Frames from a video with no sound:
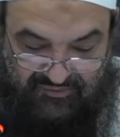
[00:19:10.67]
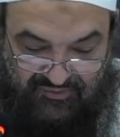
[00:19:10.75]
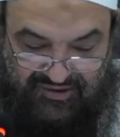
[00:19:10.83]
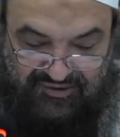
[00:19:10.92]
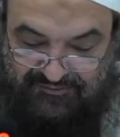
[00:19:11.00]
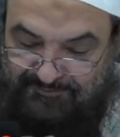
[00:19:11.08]

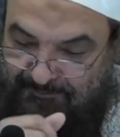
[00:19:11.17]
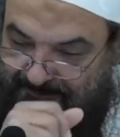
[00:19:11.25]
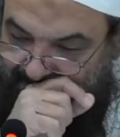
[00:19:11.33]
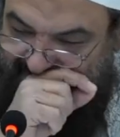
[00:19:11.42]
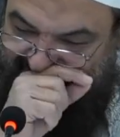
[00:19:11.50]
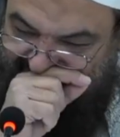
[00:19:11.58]
Well,
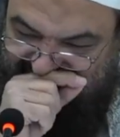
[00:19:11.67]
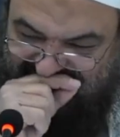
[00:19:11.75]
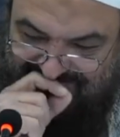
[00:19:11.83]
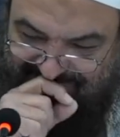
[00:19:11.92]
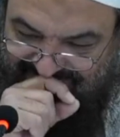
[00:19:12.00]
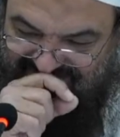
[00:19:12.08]

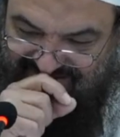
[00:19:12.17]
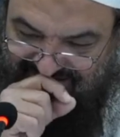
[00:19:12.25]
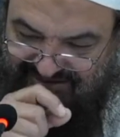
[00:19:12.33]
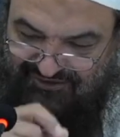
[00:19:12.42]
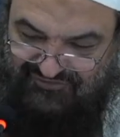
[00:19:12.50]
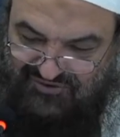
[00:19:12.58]
see,
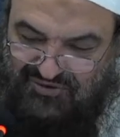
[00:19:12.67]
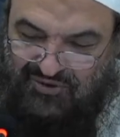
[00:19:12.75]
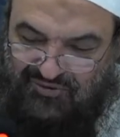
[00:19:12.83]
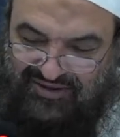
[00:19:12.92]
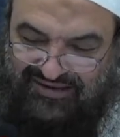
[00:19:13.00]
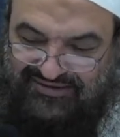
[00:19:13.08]
if you
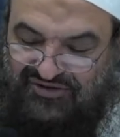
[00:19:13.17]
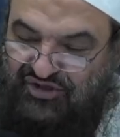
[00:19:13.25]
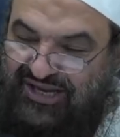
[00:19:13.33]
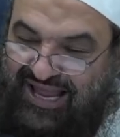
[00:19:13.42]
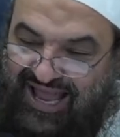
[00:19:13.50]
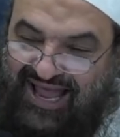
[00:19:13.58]
know that
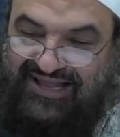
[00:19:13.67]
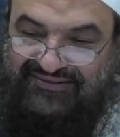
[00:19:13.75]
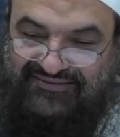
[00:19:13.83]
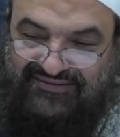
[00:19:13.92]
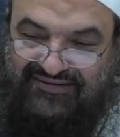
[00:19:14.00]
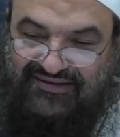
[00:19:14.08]

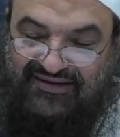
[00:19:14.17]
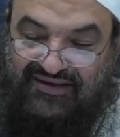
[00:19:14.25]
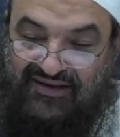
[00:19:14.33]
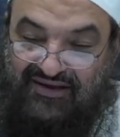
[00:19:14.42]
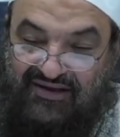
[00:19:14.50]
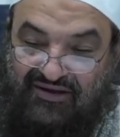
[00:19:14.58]
jihad
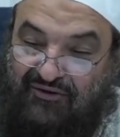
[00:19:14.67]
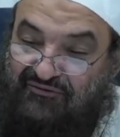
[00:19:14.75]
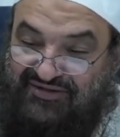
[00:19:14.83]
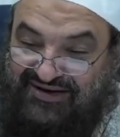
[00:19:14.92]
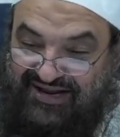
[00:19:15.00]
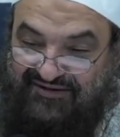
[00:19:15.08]

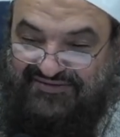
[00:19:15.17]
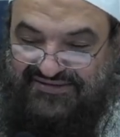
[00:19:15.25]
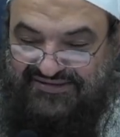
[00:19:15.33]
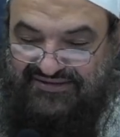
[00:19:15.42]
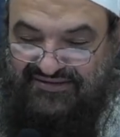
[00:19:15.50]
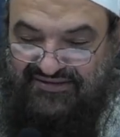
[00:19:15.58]
of the
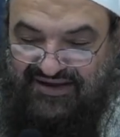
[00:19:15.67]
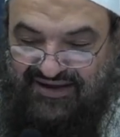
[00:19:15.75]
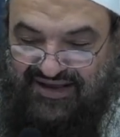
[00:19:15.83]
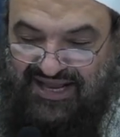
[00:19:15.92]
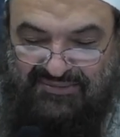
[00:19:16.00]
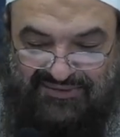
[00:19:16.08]
nafs,
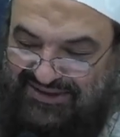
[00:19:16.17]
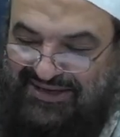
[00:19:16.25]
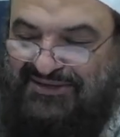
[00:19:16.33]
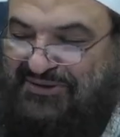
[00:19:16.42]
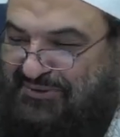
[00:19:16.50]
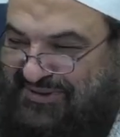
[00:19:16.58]
anybody
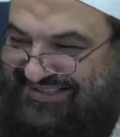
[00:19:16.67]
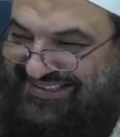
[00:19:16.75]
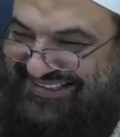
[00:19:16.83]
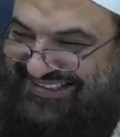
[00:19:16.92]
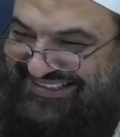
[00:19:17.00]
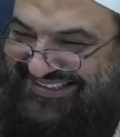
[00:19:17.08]
can do it.
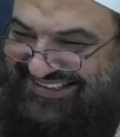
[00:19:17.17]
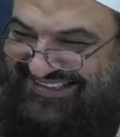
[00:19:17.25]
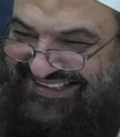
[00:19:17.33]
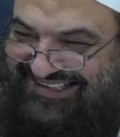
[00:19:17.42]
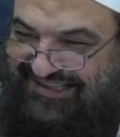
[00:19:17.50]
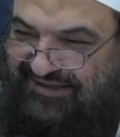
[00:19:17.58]

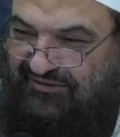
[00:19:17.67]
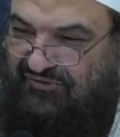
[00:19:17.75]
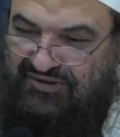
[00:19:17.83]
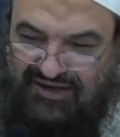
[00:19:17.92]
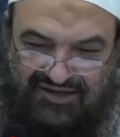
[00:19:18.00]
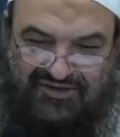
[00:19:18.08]

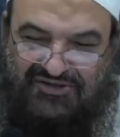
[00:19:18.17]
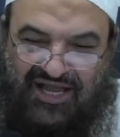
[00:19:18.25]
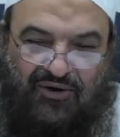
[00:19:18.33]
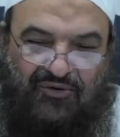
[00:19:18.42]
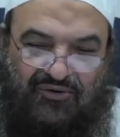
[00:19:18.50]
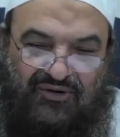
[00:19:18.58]
Regardless
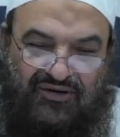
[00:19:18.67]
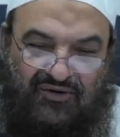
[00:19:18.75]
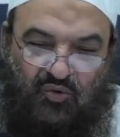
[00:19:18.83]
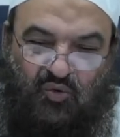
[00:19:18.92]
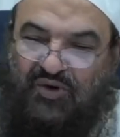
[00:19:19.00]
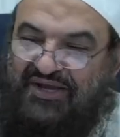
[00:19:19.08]
how
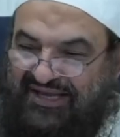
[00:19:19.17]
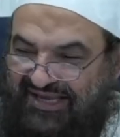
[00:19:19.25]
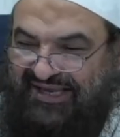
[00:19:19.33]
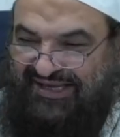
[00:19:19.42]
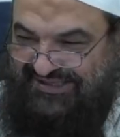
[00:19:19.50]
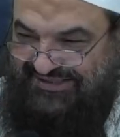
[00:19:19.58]
weak
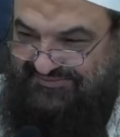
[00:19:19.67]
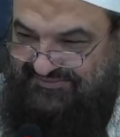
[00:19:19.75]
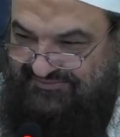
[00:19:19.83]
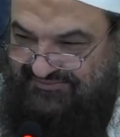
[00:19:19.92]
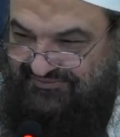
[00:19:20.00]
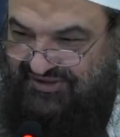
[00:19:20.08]
he is,
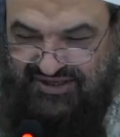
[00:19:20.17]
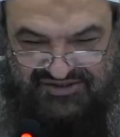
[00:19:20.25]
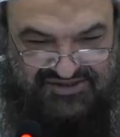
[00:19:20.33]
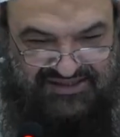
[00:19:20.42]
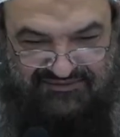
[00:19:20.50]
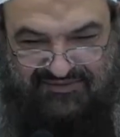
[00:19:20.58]
you can
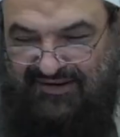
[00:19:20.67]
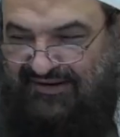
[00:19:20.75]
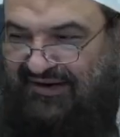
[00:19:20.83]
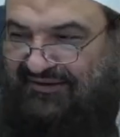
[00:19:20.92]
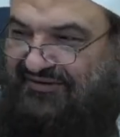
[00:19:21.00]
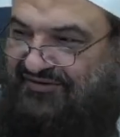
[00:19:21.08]
just give him a
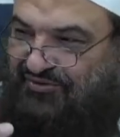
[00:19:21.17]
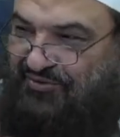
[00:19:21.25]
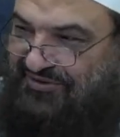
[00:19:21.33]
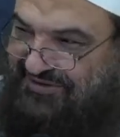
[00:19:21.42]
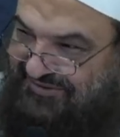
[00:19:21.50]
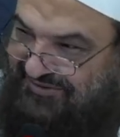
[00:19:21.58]
gun and
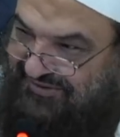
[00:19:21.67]
shoot.